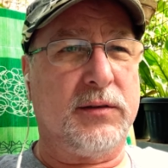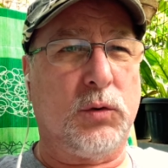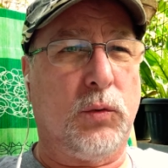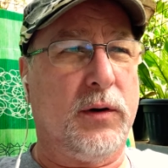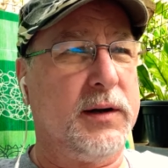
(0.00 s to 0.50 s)
you have to
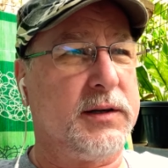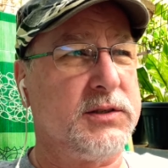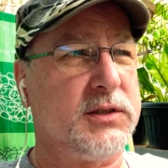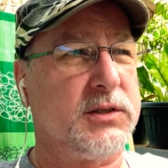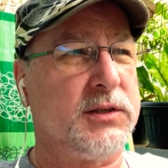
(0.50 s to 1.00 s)
worry because
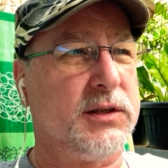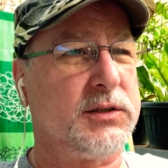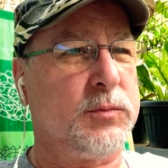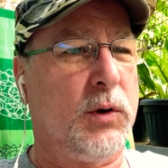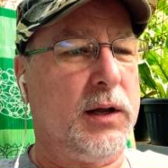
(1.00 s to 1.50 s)
it's it's a
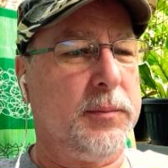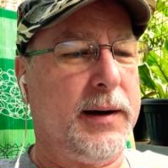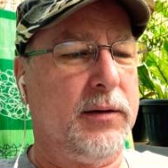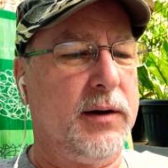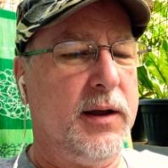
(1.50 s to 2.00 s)
small
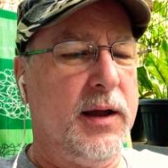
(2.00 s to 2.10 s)
amount.